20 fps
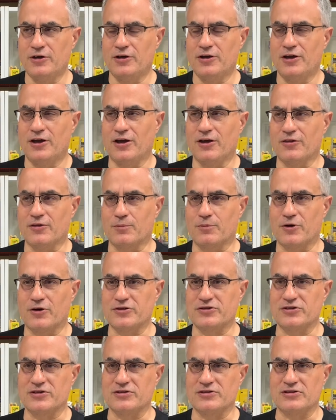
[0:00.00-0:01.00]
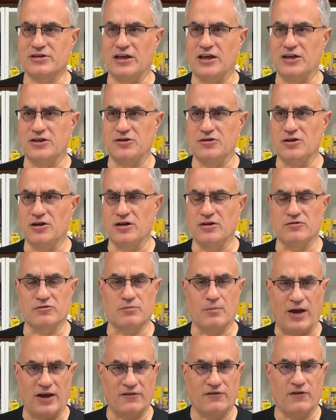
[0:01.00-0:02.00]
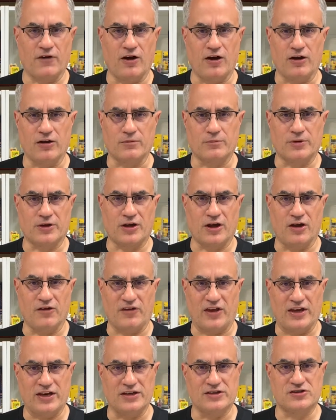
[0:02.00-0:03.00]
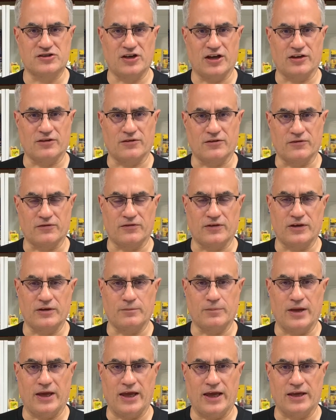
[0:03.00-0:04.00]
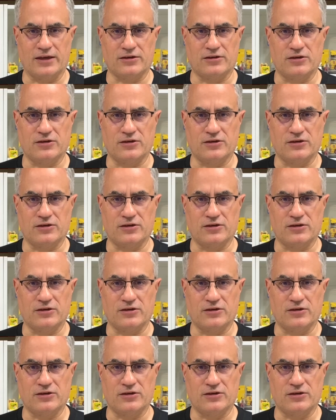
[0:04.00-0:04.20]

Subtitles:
the person said, it was my fault because I didn't check their feedback.